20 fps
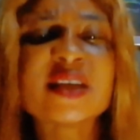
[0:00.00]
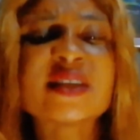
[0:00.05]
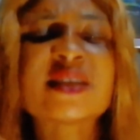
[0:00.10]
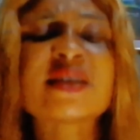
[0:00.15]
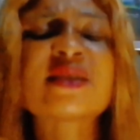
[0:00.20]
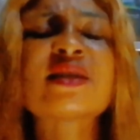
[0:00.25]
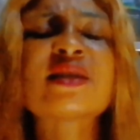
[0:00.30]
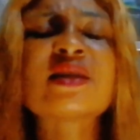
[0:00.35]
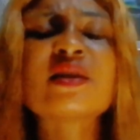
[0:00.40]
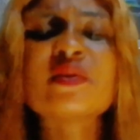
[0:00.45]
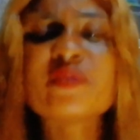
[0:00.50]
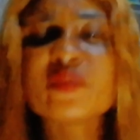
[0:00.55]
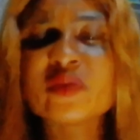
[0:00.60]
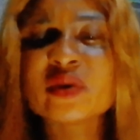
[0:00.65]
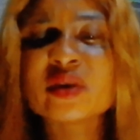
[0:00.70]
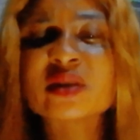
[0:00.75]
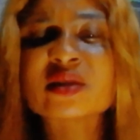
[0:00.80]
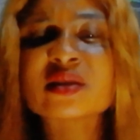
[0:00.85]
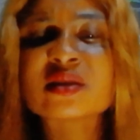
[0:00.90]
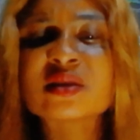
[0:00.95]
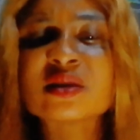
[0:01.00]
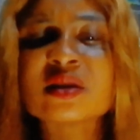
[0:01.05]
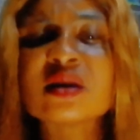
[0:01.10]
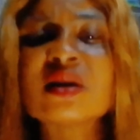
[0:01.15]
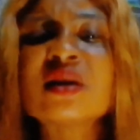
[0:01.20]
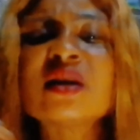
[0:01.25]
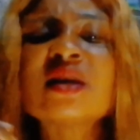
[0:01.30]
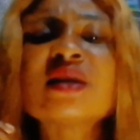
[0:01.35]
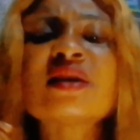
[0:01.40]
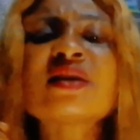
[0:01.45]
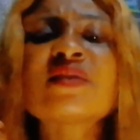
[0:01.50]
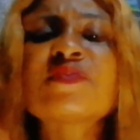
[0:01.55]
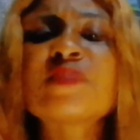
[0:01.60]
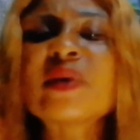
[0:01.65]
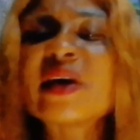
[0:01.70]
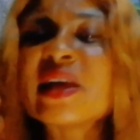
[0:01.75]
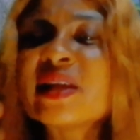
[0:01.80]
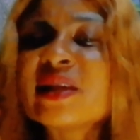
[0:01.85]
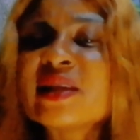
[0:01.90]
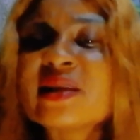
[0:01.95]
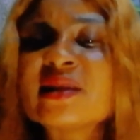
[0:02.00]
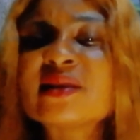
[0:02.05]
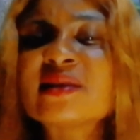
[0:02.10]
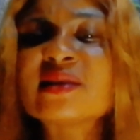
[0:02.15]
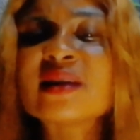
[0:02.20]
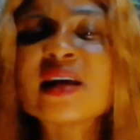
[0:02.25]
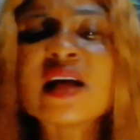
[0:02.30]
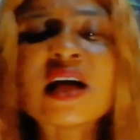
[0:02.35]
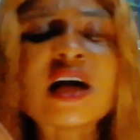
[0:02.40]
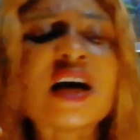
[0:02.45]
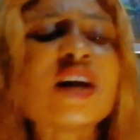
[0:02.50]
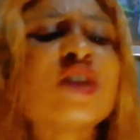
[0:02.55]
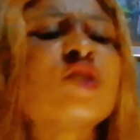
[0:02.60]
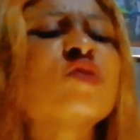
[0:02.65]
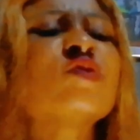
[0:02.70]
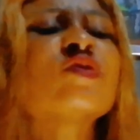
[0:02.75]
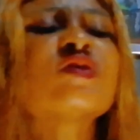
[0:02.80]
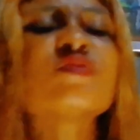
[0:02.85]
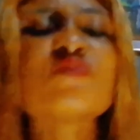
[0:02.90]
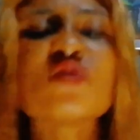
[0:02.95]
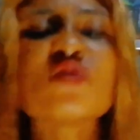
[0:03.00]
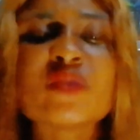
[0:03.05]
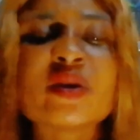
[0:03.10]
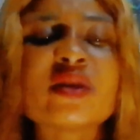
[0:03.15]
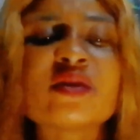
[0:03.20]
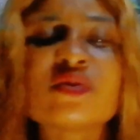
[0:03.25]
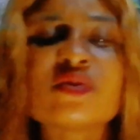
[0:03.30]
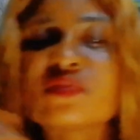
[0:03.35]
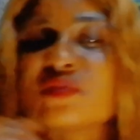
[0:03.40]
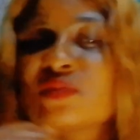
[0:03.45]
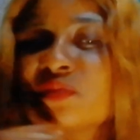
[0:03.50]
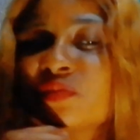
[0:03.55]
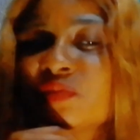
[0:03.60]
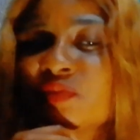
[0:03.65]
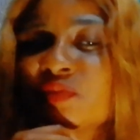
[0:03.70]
They celebrate, spend it, and lose momentum.